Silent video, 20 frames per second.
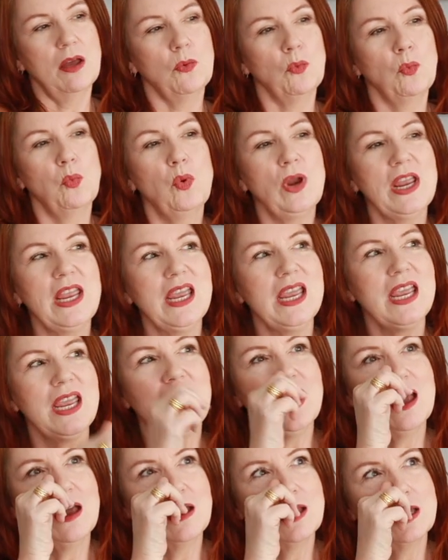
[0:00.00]

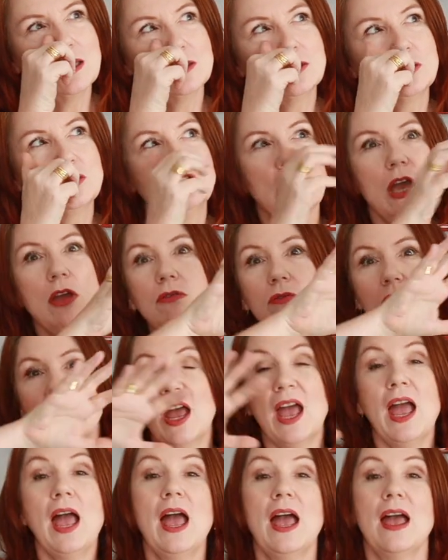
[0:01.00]
We don't
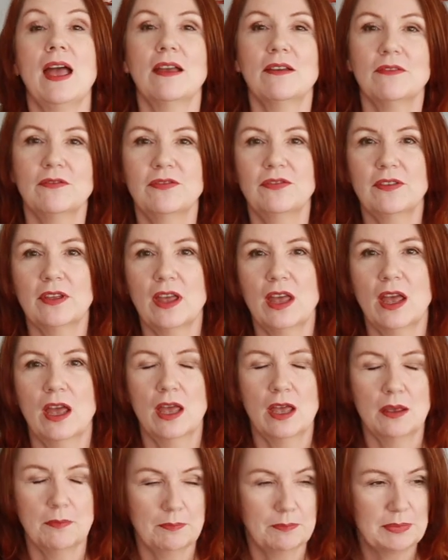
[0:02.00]
have
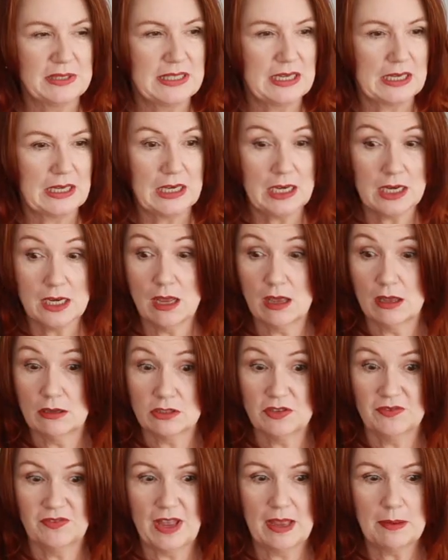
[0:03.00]
a particularly
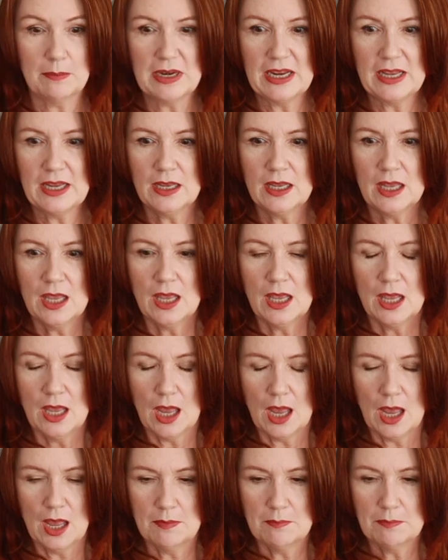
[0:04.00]
large family.
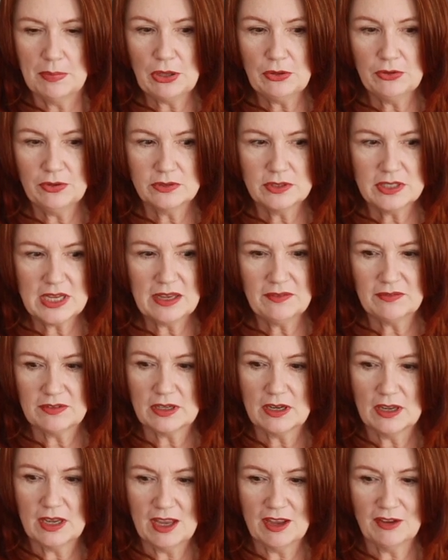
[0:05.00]
Both Dave
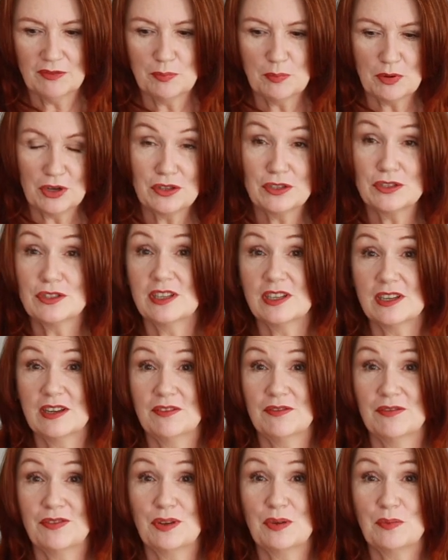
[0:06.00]
and I have brothers that
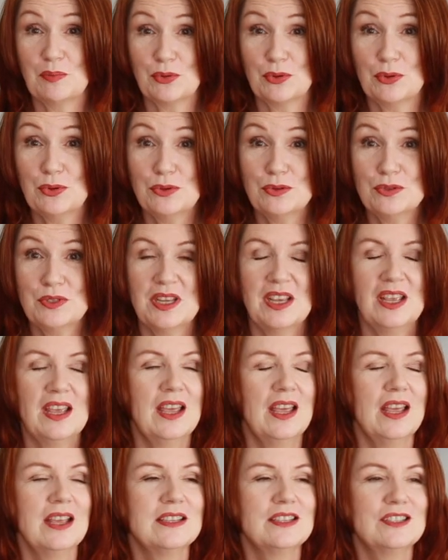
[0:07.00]
live abroad.
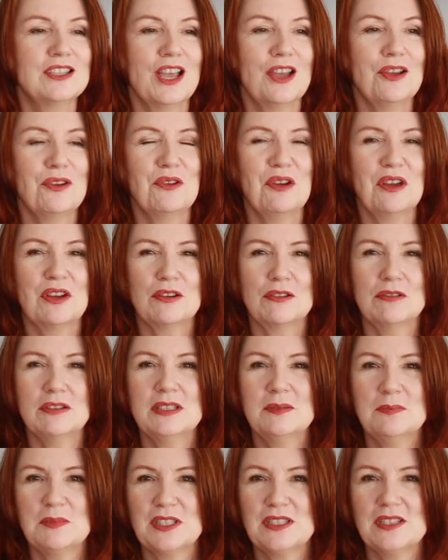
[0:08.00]
So at
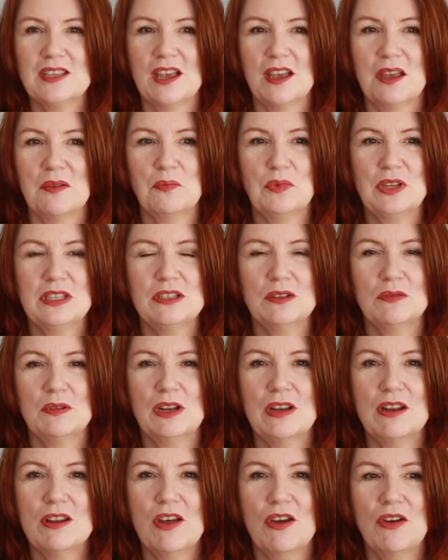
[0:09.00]
Christmas time, we're
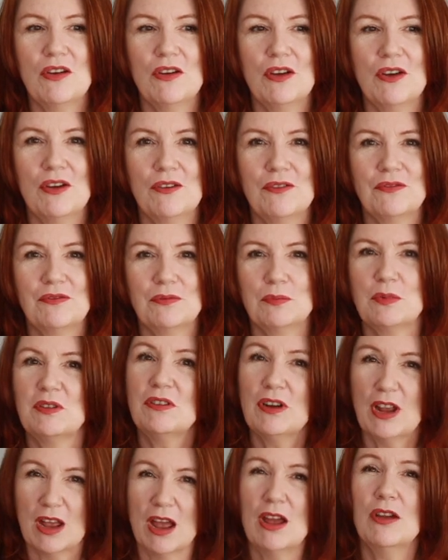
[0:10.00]

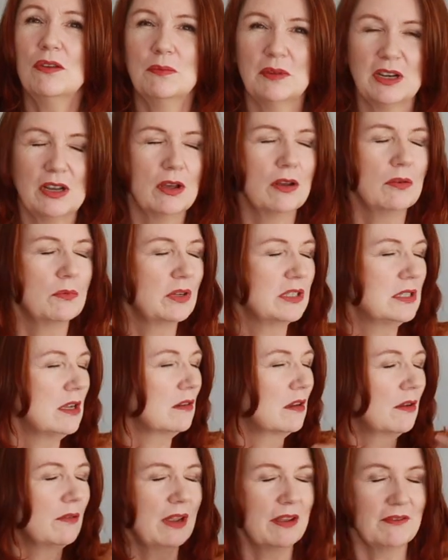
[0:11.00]
at home a lot. We
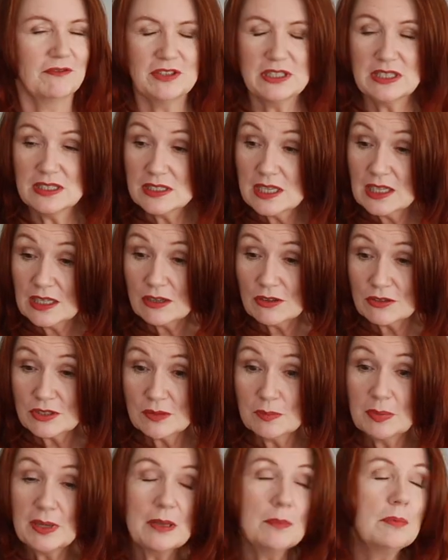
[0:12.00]
don't go out visiting lots
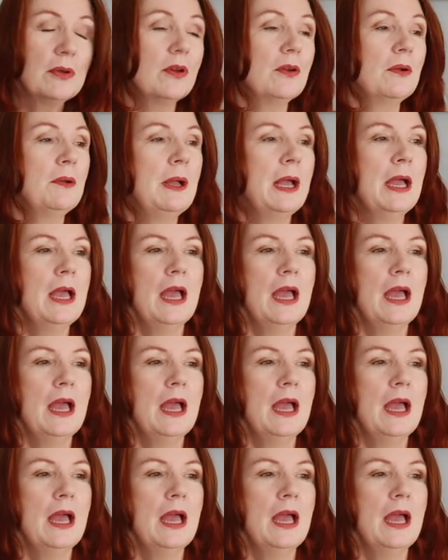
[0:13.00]
of people.